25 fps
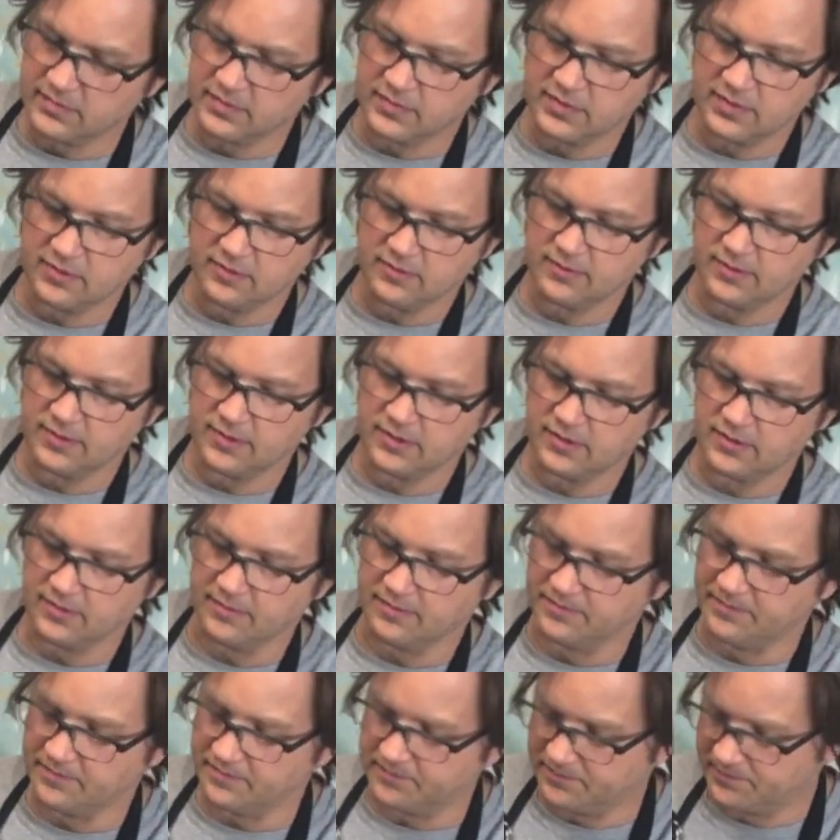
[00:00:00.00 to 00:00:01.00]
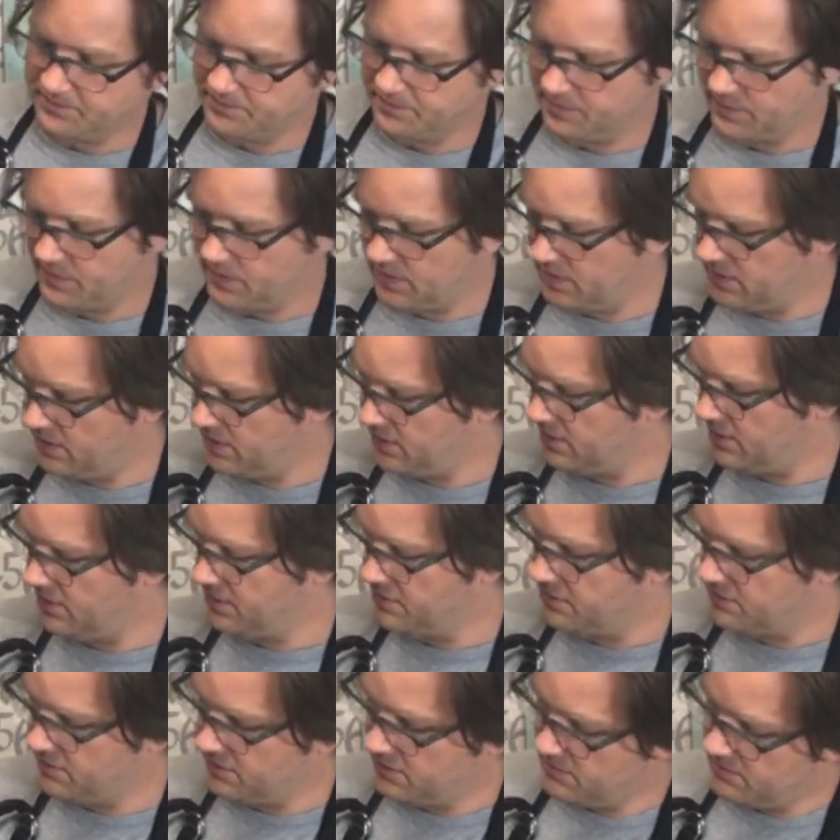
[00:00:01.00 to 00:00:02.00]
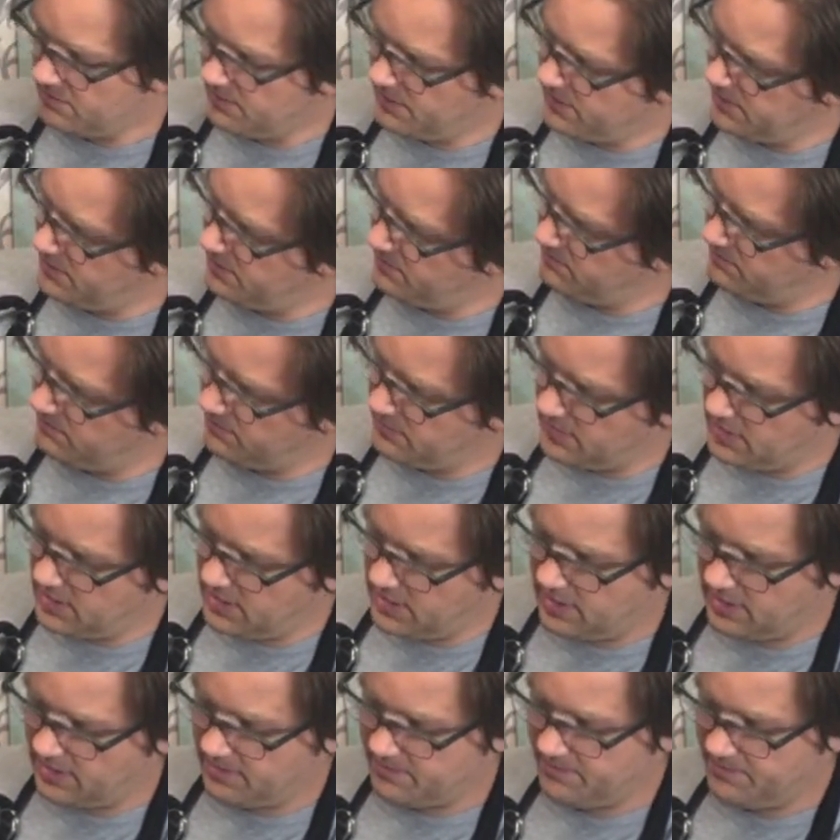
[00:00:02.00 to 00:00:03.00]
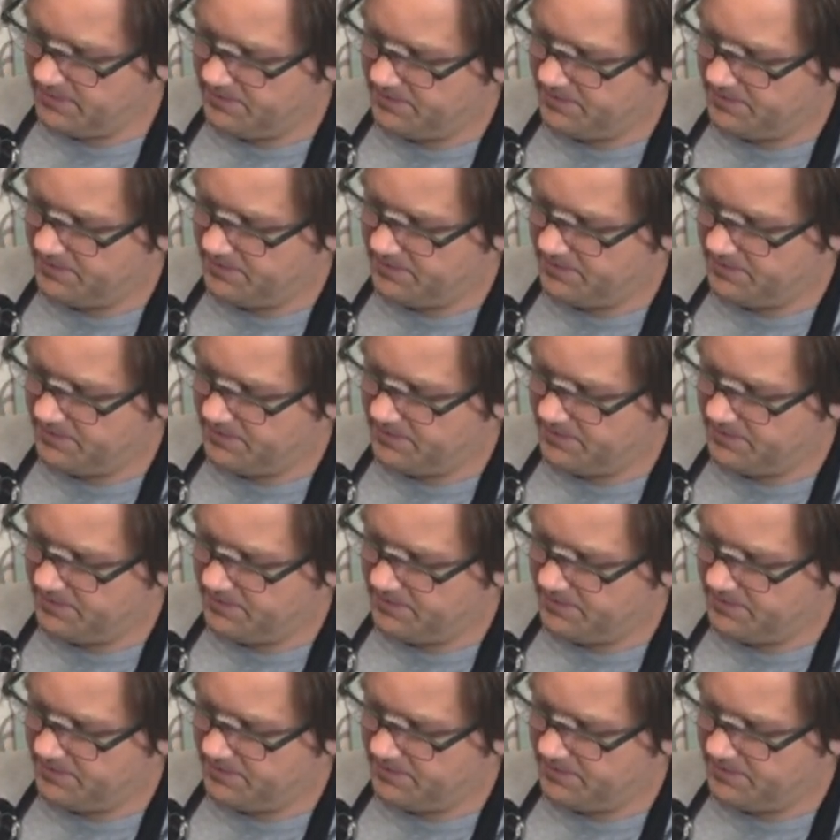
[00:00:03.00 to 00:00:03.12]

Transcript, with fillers: There we go. I think that's good, right? Yeah.